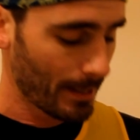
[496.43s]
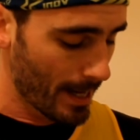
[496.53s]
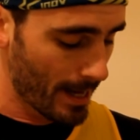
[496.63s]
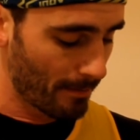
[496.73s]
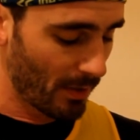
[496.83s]

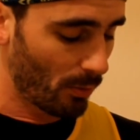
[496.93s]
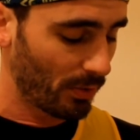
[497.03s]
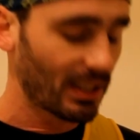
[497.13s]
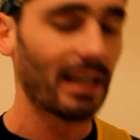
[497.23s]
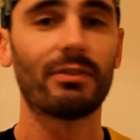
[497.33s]
It will
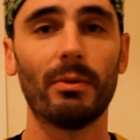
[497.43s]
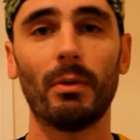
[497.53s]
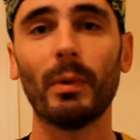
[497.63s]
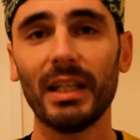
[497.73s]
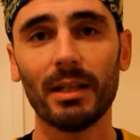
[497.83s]
protect from
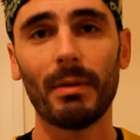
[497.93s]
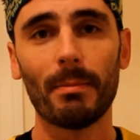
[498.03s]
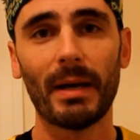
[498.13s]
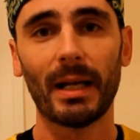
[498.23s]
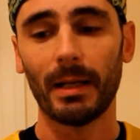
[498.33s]
the wind a bit
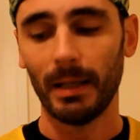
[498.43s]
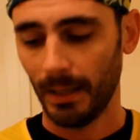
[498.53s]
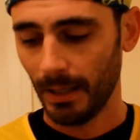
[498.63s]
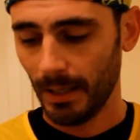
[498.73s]
better,